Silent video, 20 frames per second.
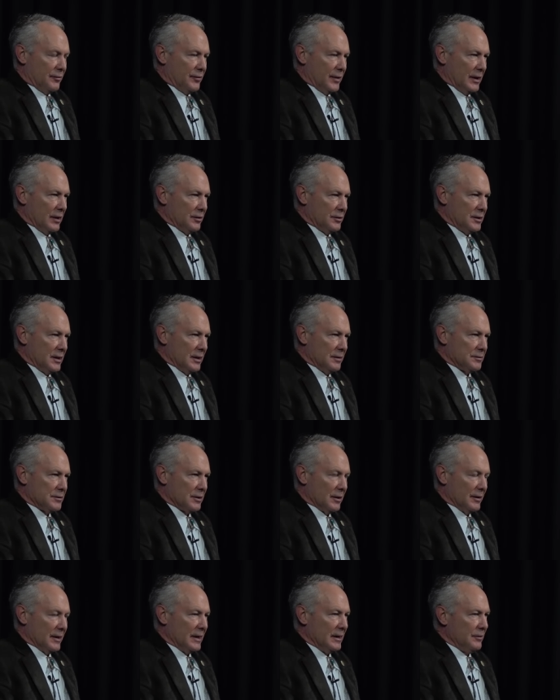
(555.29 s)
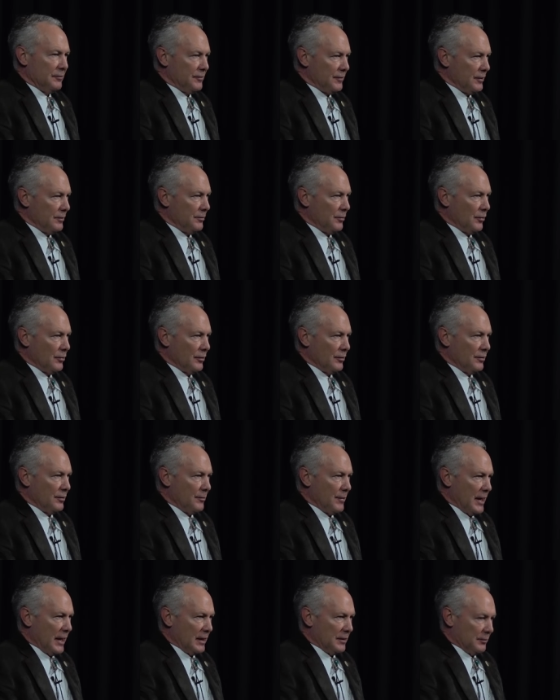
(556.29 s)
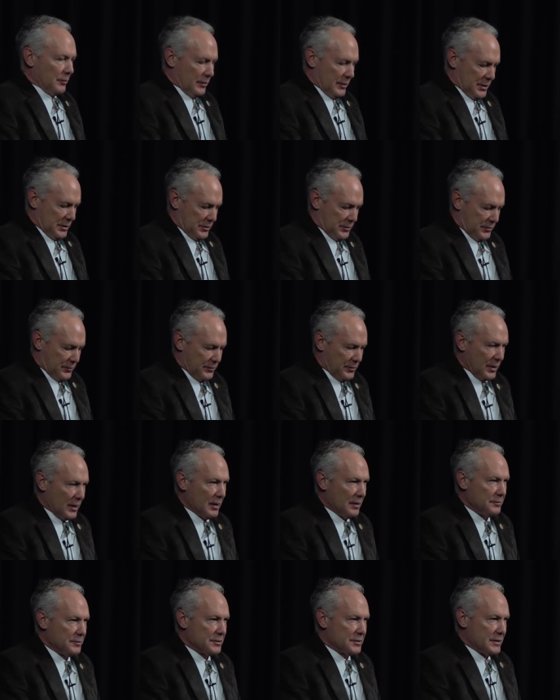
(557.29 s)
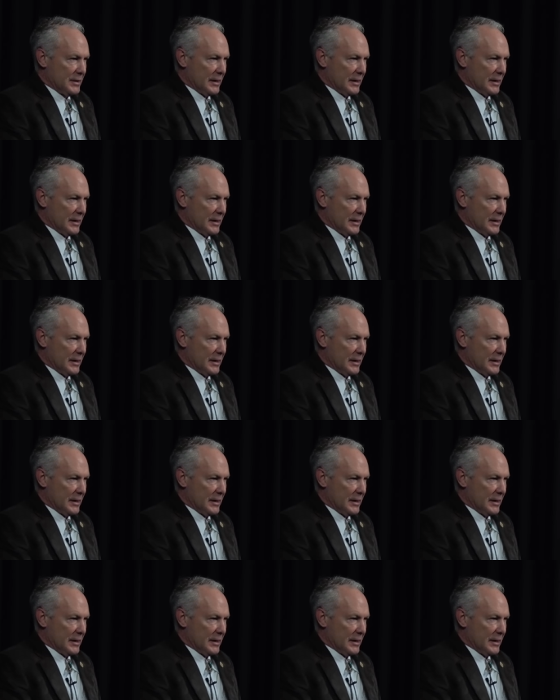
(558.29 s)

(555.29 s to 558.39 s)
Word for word: fingertips on the inferior board of the mandible and your thumbs